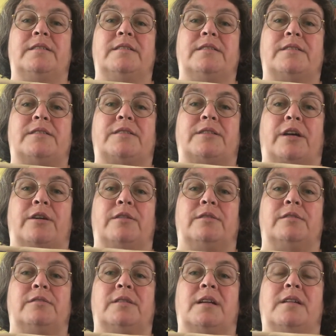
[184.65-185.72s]

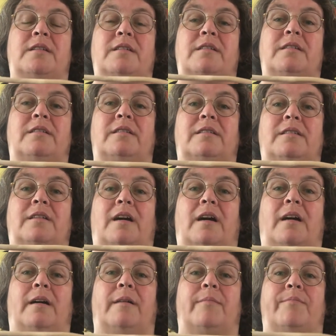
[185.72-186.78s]
So
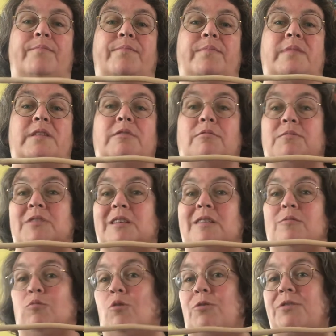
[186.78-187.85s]
obviously
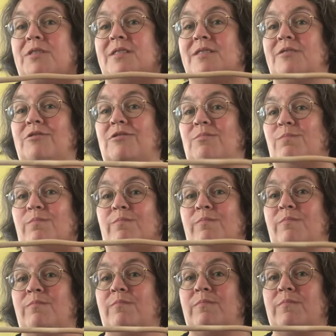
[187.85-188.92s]
the wand is a good
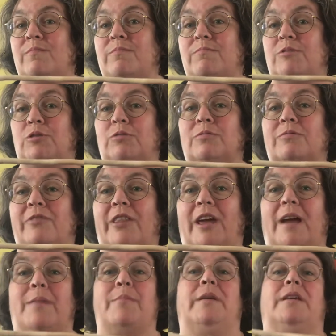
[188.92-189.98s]
tool for
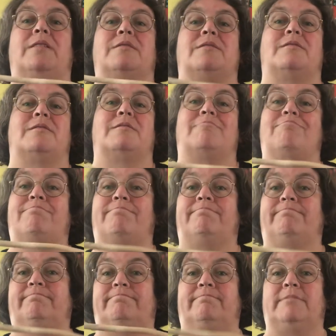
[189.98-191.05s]
that because
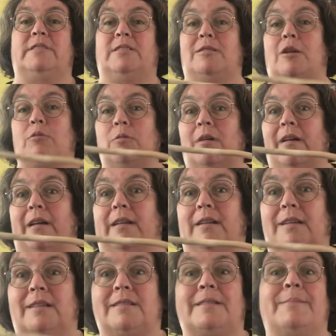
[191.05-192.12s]
it's no iron
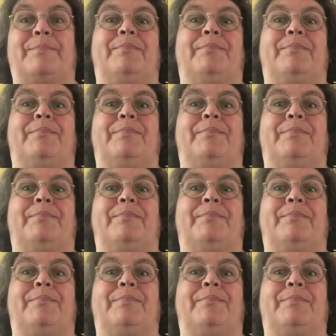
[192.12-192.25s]
in it.